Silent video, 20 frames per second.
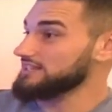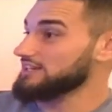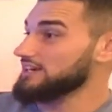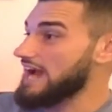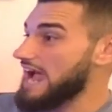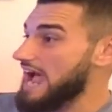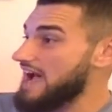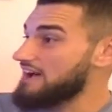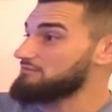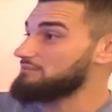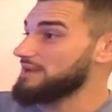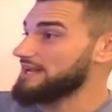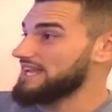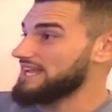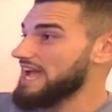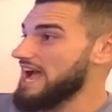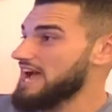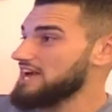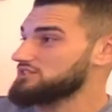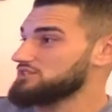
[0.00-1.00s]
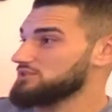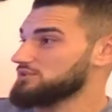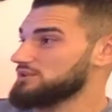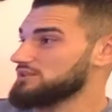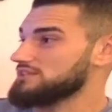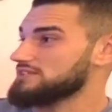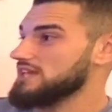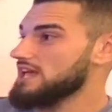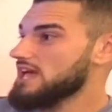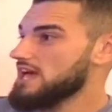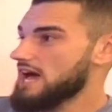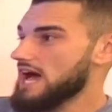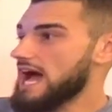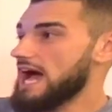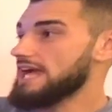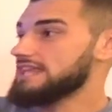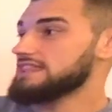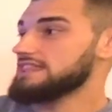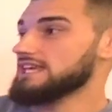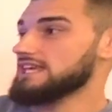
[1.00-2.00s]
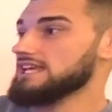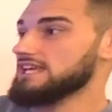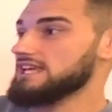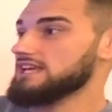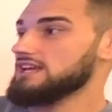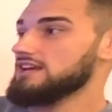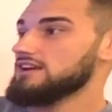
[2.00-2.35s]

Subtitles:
have been casuals. I think